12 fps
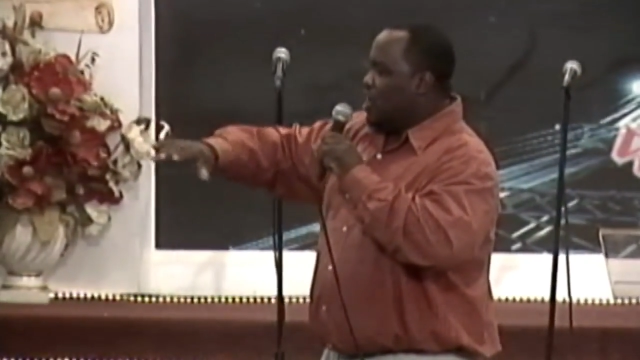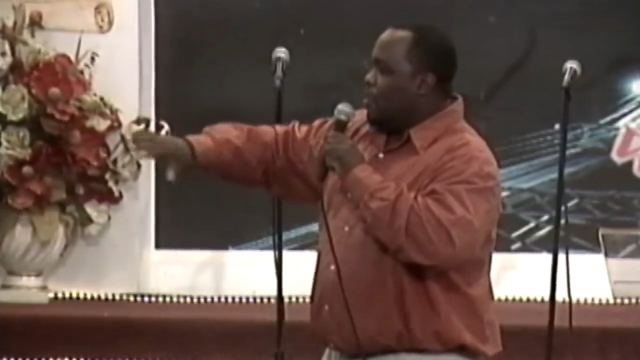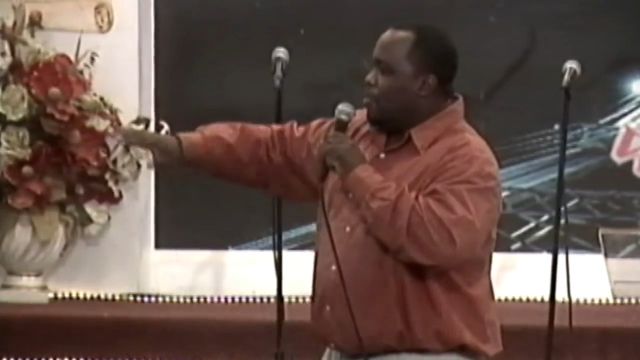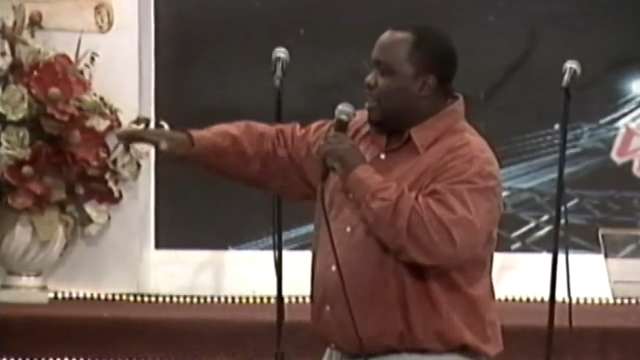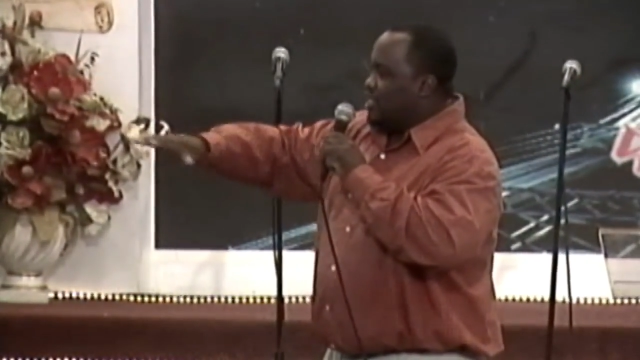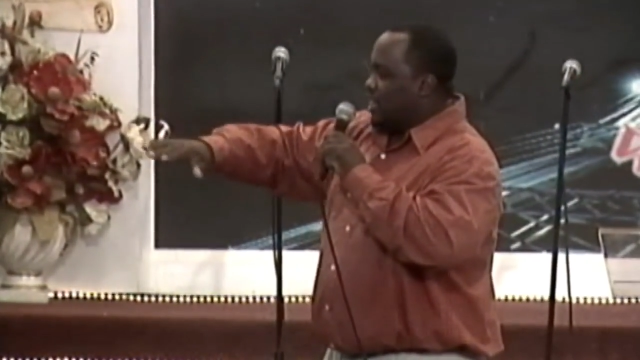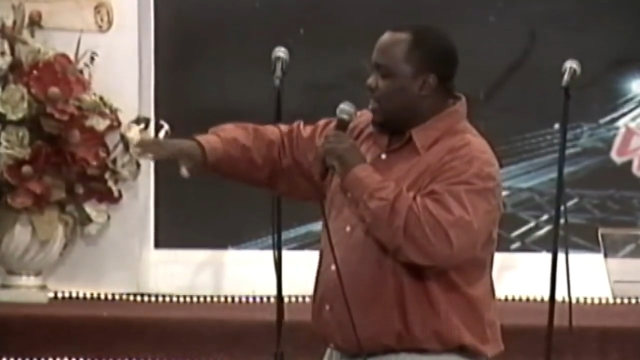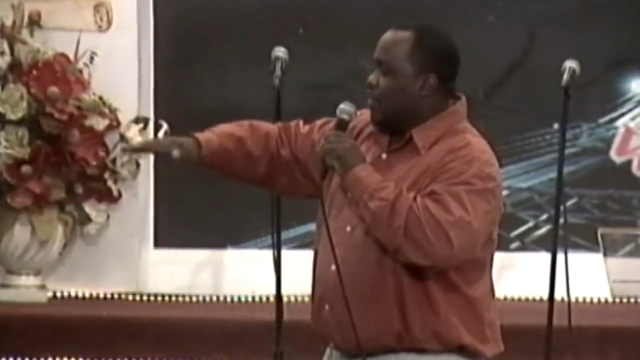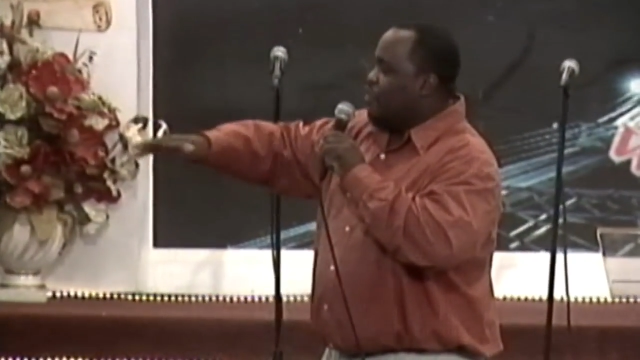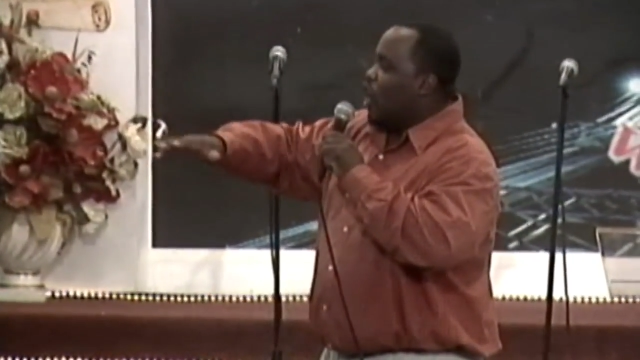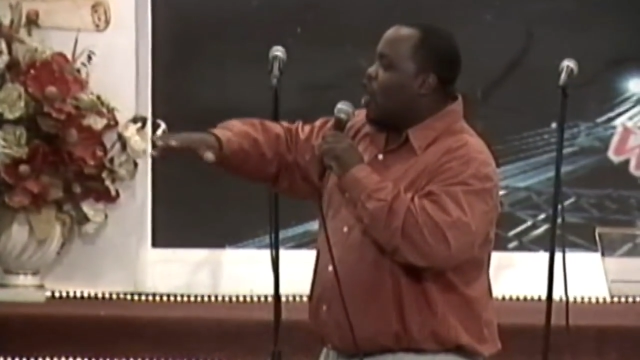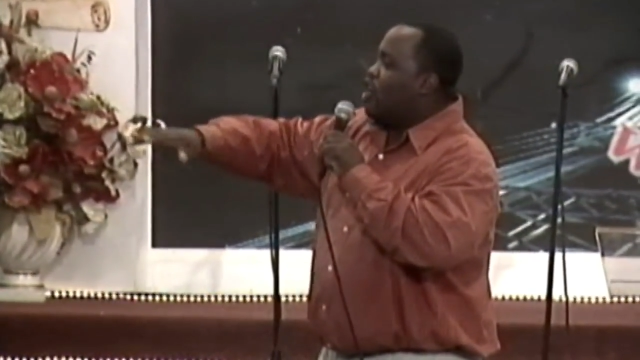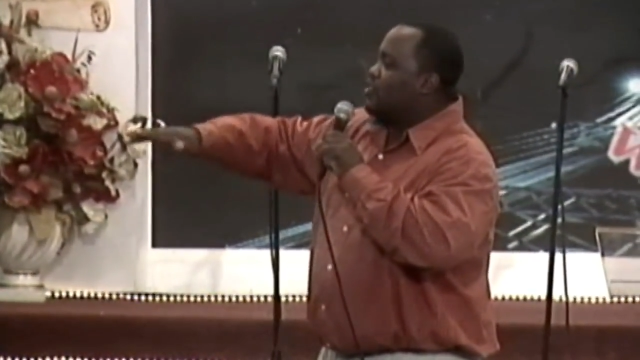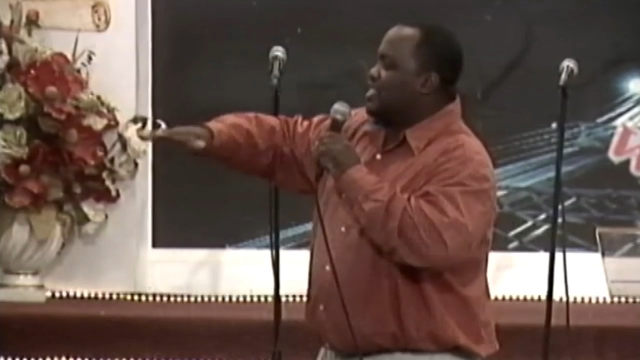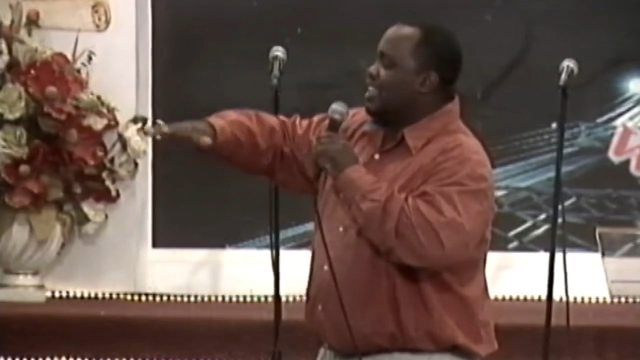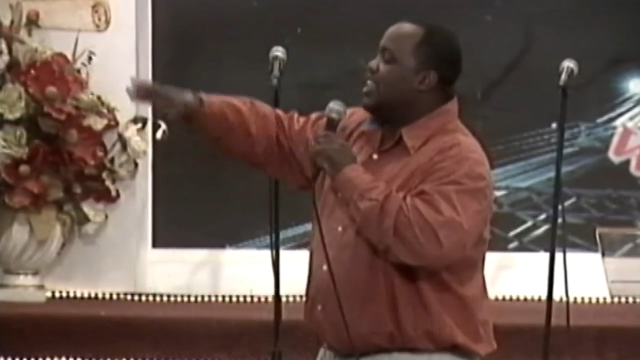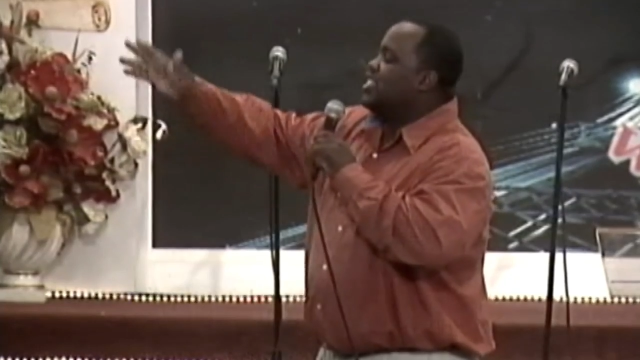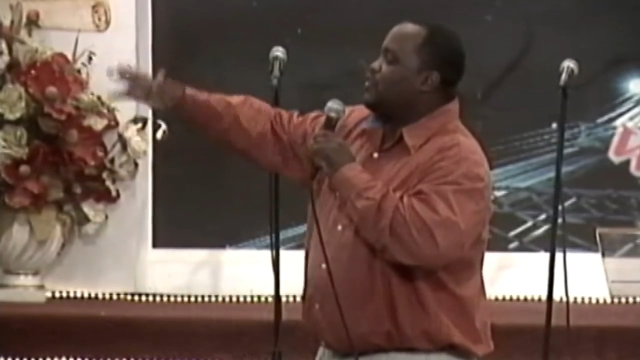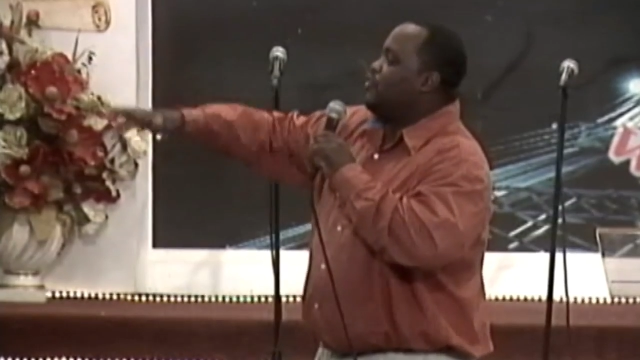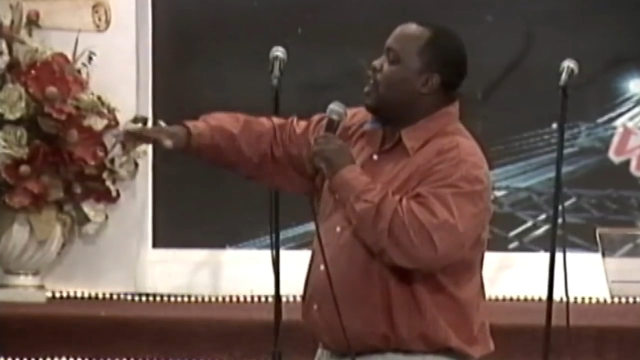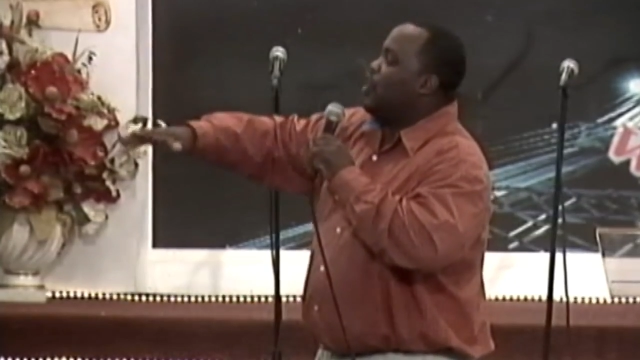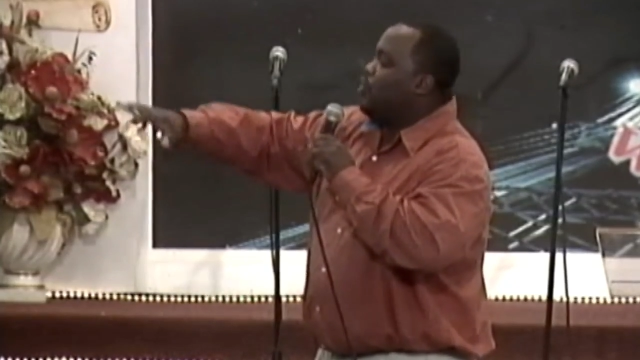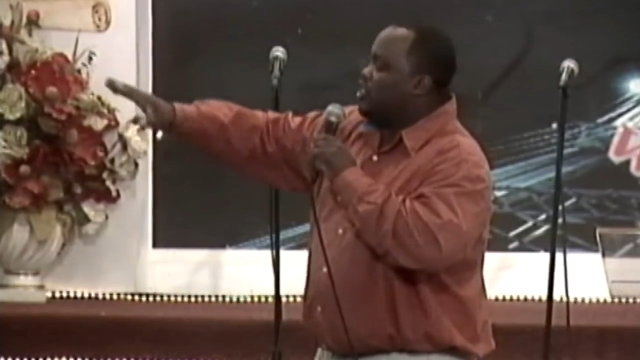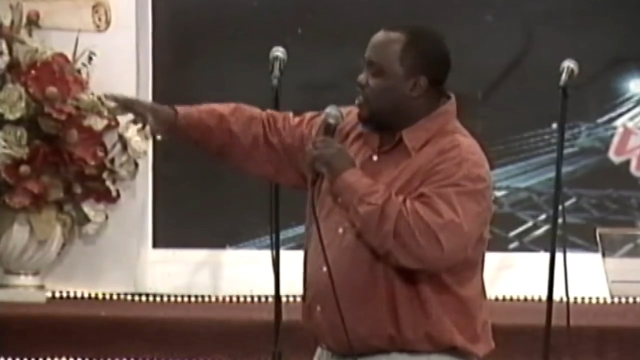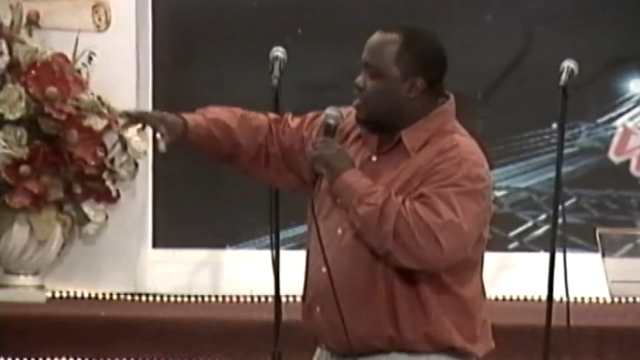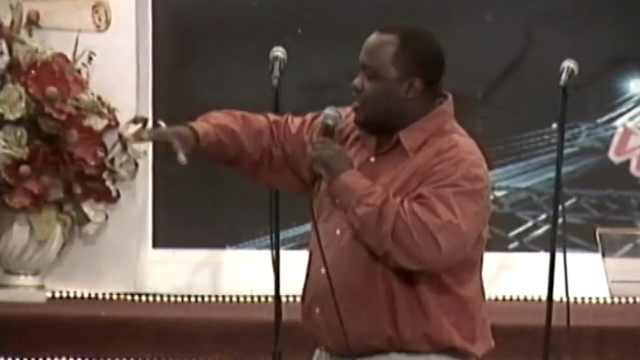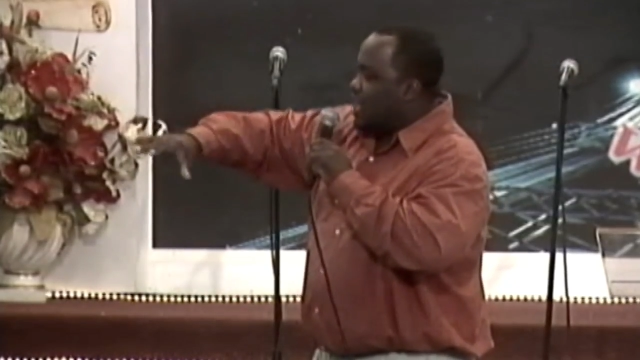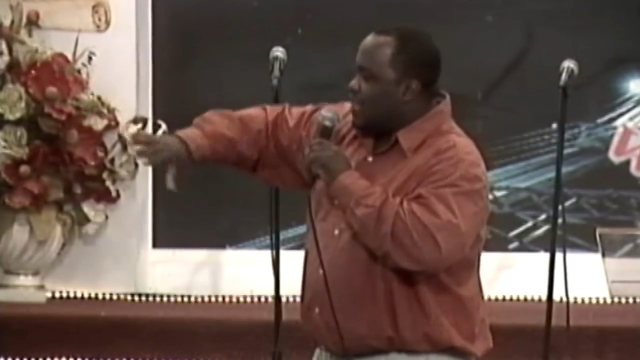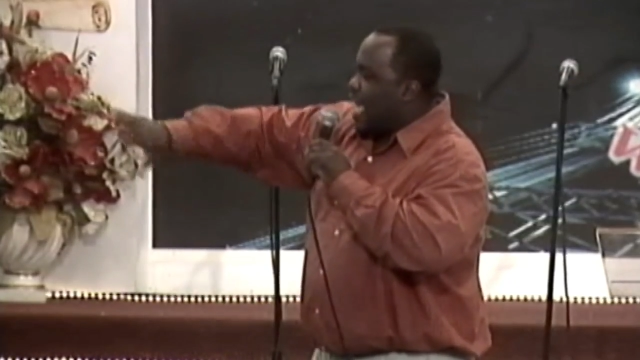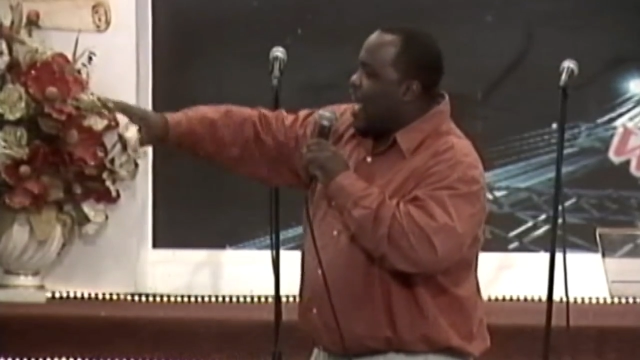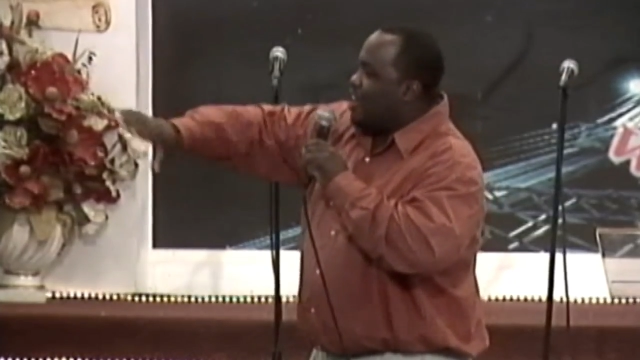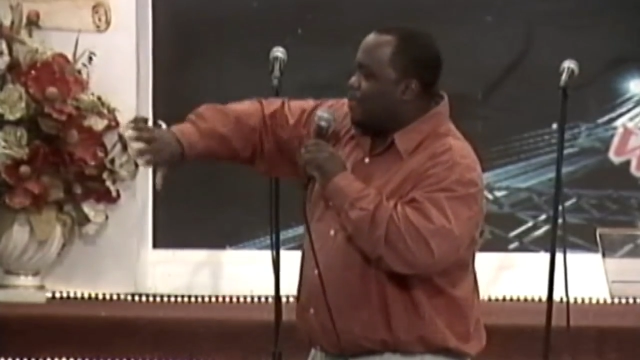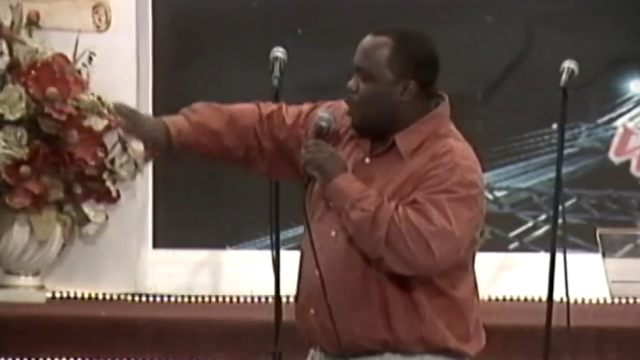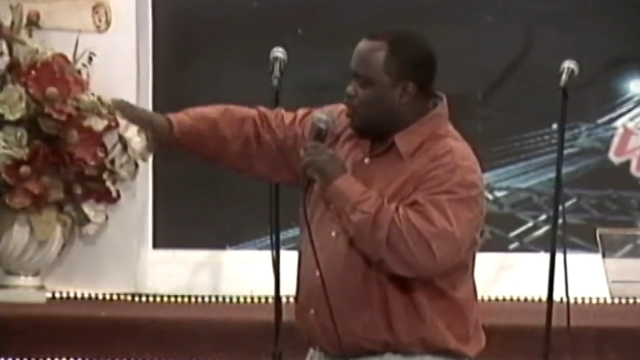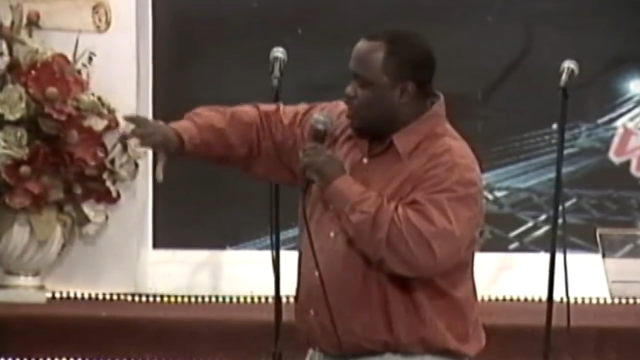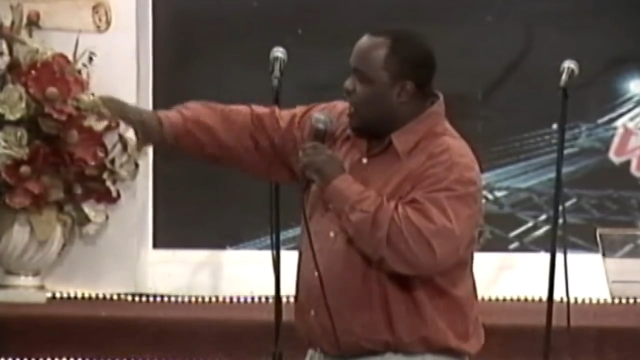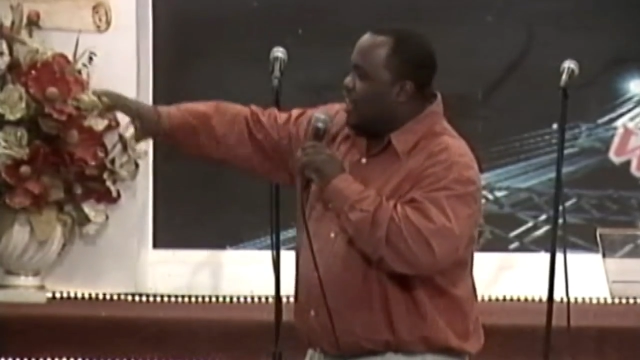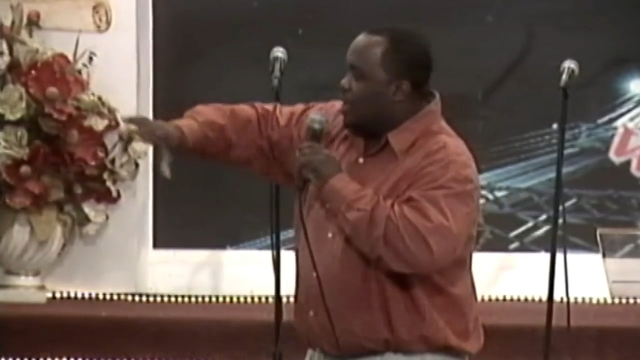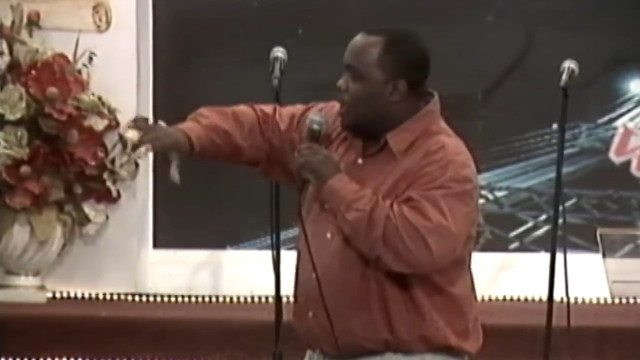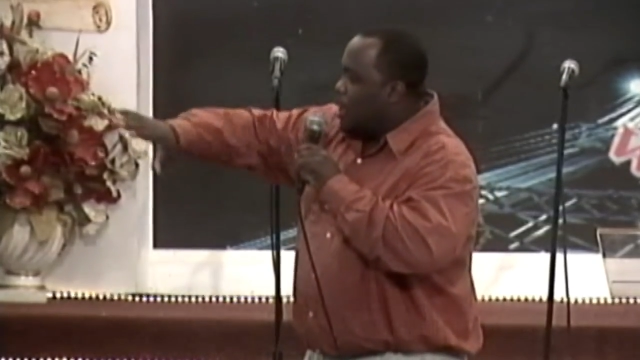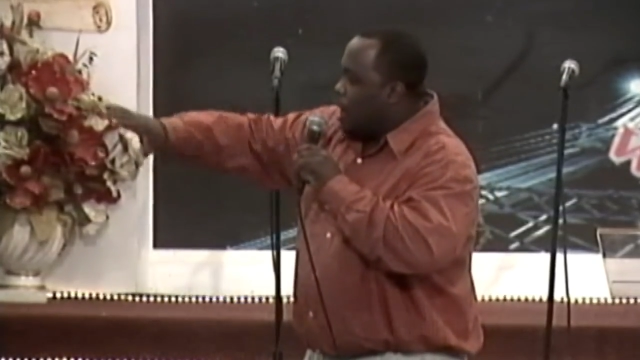basically, of the Earth's lithosphere, which is the outermost shell